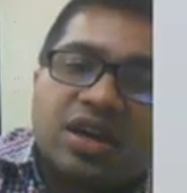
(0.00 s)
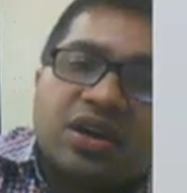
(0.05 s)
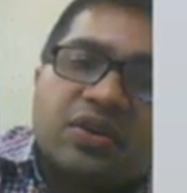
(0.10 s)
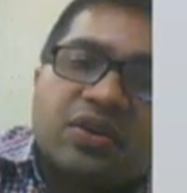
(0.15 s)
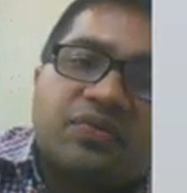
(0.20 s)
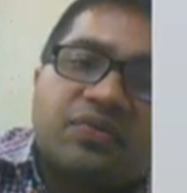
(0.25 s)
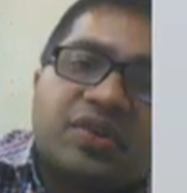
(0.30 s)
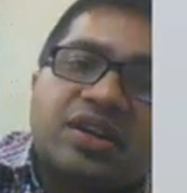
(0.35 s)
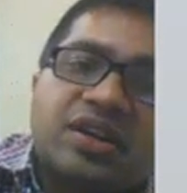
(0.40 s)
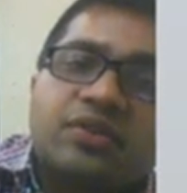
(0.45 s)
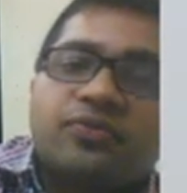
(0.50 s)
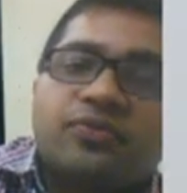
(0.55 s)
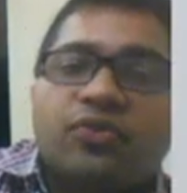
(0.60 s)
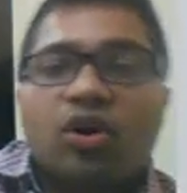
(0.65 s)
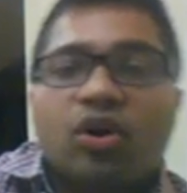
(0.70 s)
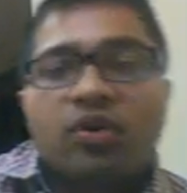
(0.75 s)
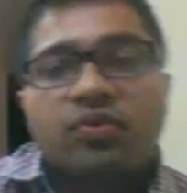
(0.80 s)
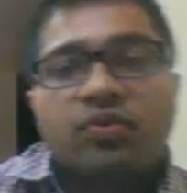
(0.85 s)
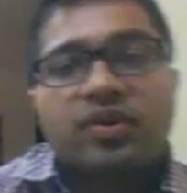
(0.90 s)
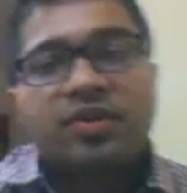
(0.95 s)
When a
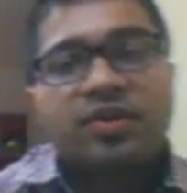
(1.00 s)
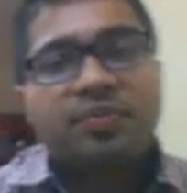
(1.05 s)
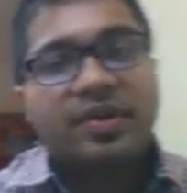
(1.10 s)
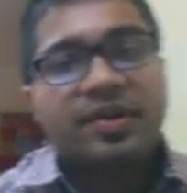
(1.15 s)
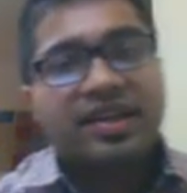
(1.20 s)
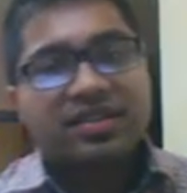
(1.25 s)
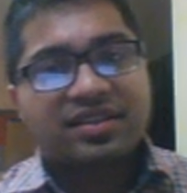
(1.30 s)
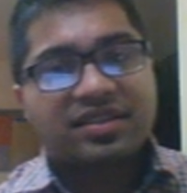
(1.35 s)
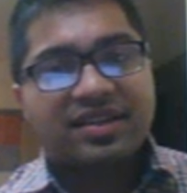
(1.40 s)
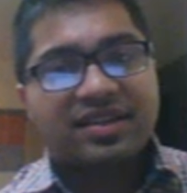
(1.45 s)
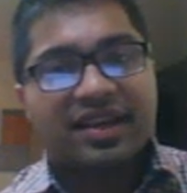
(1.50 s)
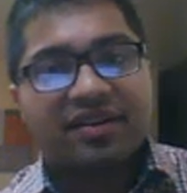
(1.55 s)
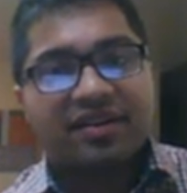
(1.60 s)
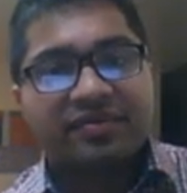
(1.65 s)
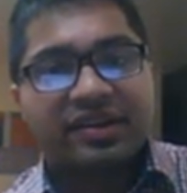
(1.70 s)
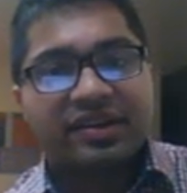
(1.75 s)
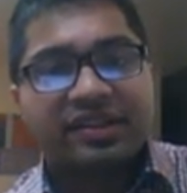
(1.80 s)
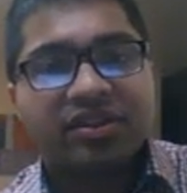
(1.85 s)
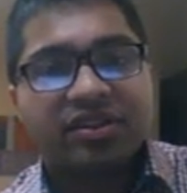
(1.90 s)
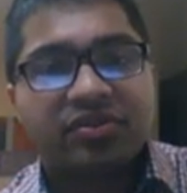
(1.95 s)
forward based
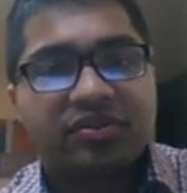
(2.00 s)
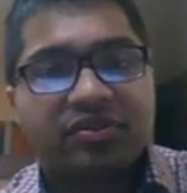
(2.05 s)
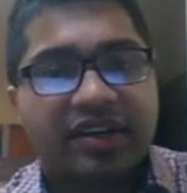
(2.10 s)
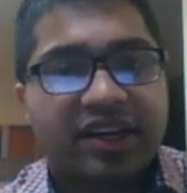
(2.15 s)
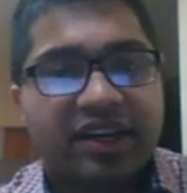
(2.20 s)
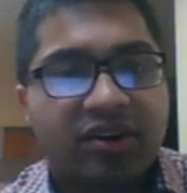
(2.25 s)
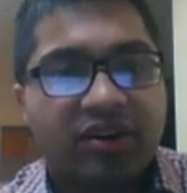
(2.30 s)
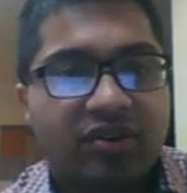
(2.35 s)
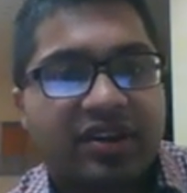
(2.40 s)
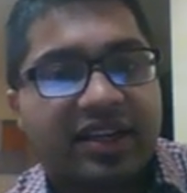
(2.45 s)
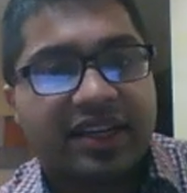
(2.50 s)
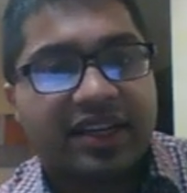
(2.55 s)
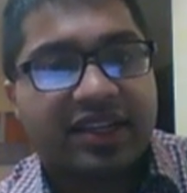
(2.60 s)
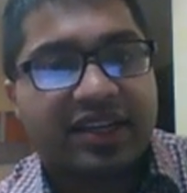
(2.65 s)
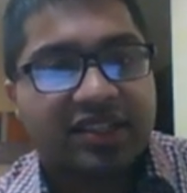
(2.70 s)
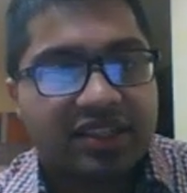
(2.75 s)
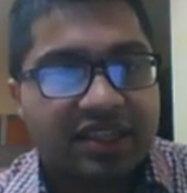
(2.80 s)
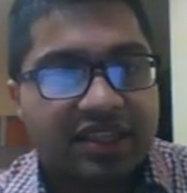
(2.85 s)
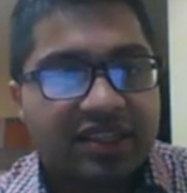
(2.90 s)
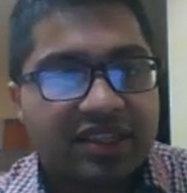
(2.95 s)
derivative trade on an
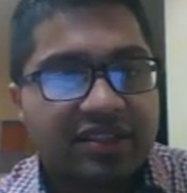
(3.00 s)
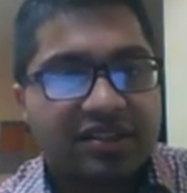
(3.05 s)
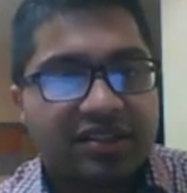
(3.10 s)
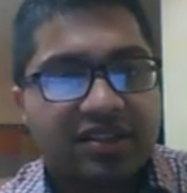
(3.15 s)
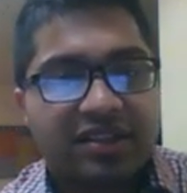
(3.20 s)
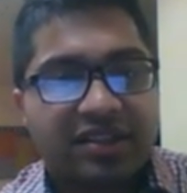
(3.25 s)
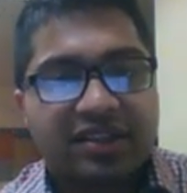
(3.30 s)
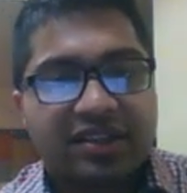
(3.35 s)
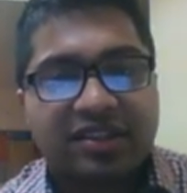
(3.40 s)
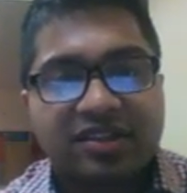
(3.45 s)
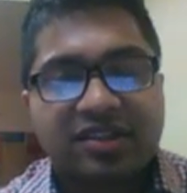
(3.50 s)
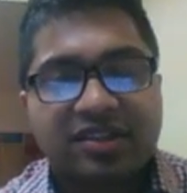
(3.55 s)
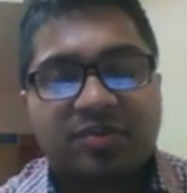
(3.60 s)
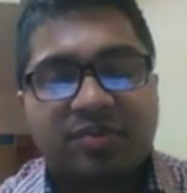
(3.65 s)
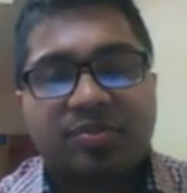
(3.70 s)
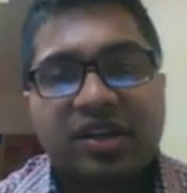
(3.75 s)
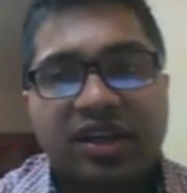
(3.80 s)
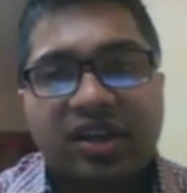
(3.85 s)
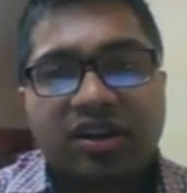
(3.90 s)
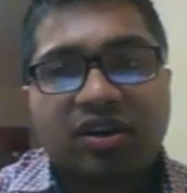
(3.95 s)
exchange, it is
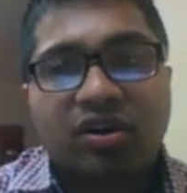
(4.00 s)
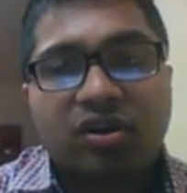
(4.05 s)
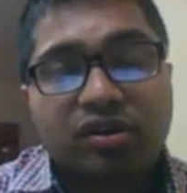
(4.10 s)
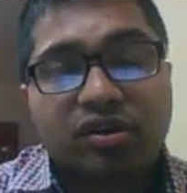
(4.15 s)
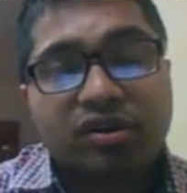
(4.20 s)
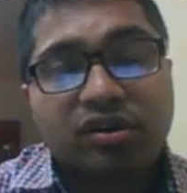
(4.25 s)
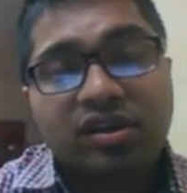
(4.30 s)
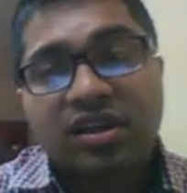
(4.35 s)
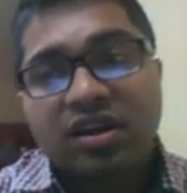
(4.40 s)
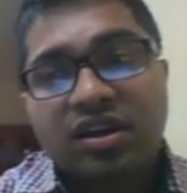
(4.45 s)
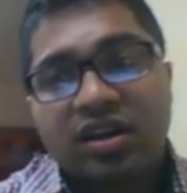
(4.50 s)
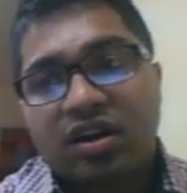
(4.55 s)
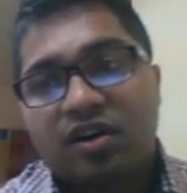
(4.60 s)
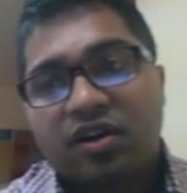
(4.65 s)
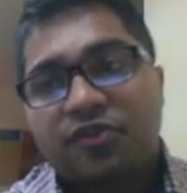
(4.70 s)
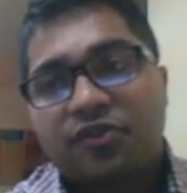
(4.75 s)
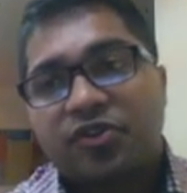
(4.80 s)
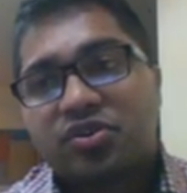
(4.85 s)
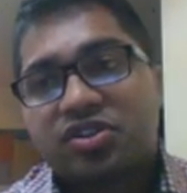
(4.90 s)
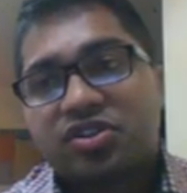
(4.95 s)
typically called a
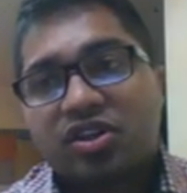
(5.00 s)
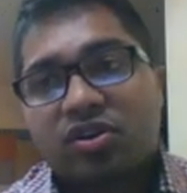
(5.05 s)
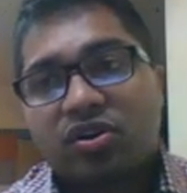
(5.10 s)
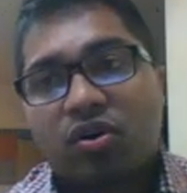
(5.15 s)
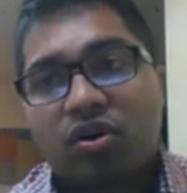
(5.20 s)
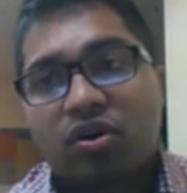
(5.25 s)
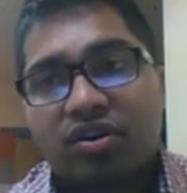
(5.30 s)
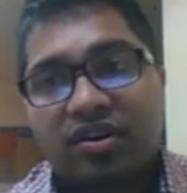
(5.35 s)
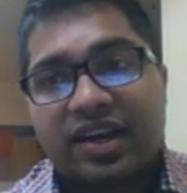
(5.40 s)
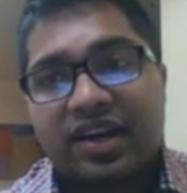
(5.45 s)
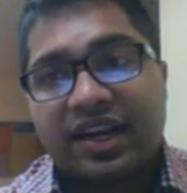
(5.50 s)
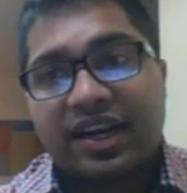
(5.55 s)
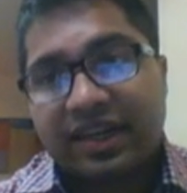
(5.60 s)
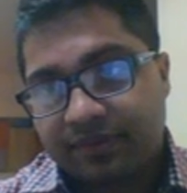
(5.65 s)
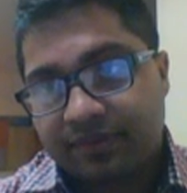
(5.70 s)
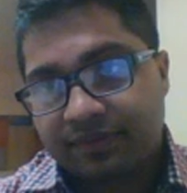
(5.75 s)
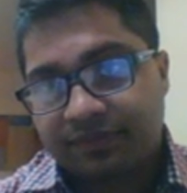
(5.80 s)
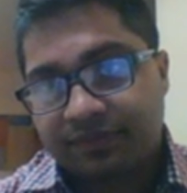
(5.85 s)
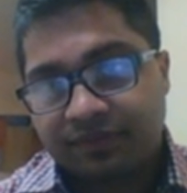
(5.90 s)
future contract.